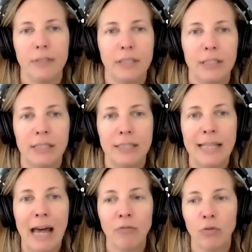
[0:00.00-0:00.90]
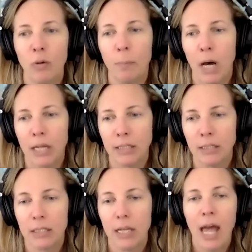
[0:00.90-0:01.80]
several
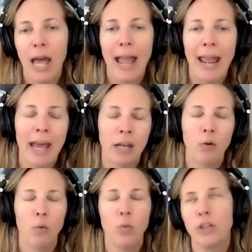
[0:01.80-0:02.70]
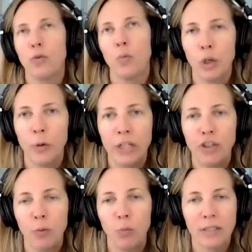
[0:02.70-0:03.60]
months and was worried
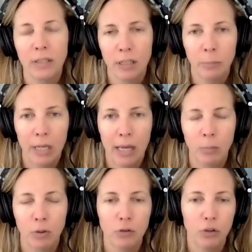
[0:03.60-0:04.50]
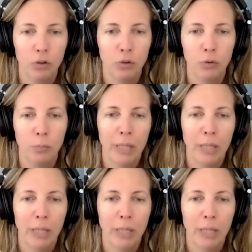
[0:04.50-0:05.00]
she wasn't going to be able to